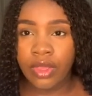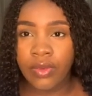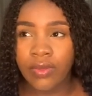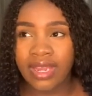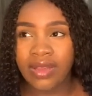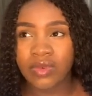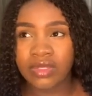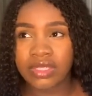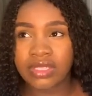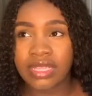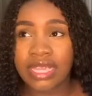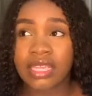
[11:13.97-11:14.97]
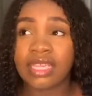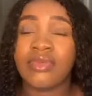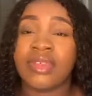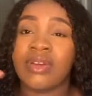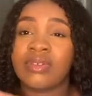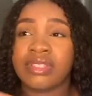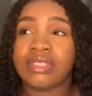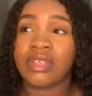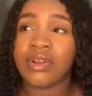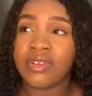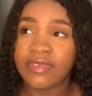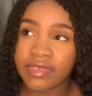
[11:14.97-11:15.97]
when I was in the
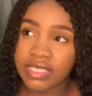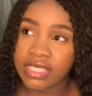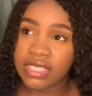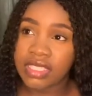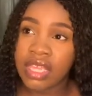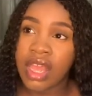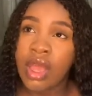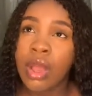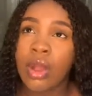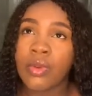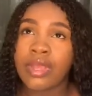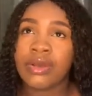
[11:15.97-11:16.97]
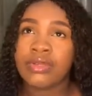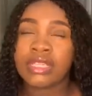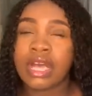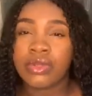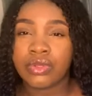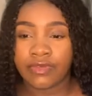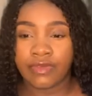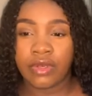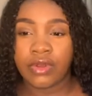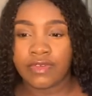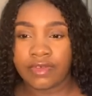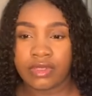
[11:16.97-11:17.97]
office or when I was out of the
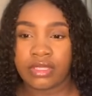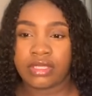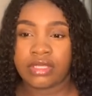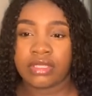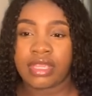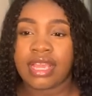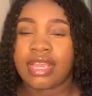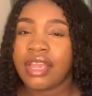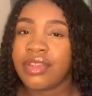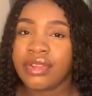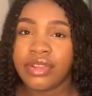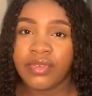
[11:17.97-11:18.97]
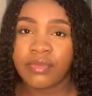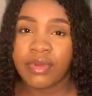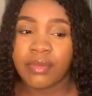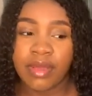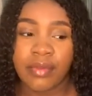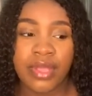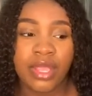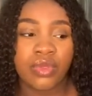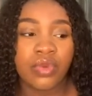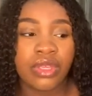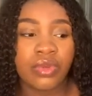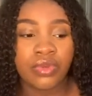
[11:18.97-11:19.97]
office. I can't really remember, but I
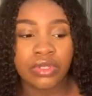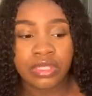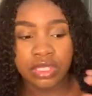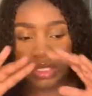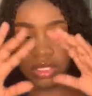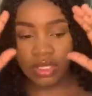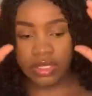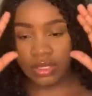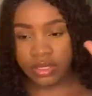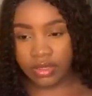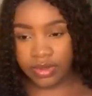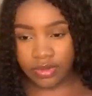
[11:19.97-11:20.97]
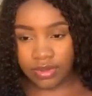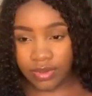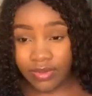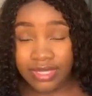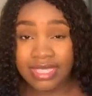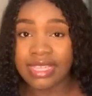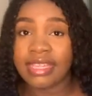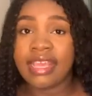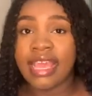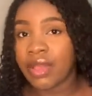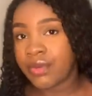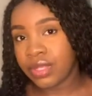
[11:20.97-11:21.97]
know it was a day
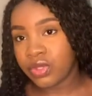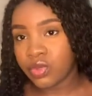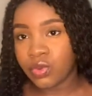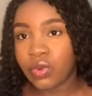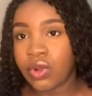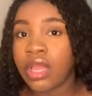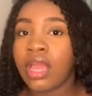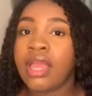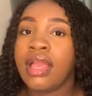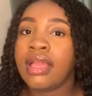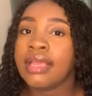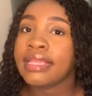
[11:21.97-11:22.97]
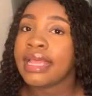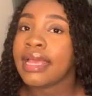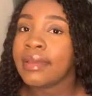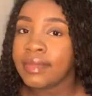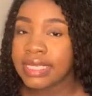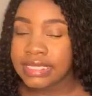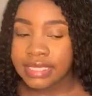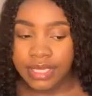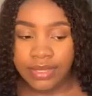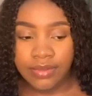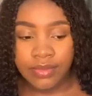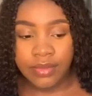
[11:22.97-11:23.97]
I went to work that I met
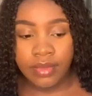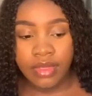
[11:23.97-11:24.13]
him.